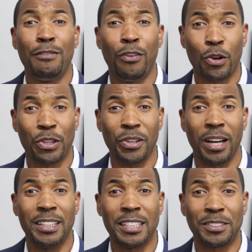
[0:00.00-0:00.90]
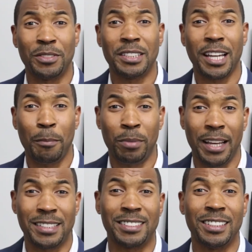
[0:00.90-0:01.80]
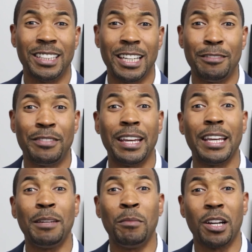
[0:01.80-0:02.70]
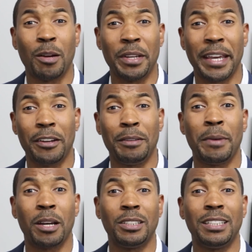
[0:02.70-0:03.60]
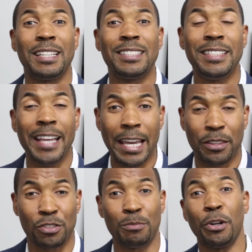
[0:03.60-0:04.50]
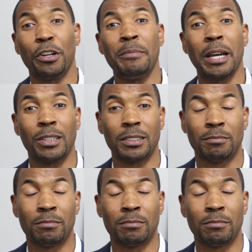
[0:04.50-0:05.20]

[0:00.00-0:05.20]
Fourth on our list of the top places to live in Montgomery County, Maryland is Gaithersburg, Maryland.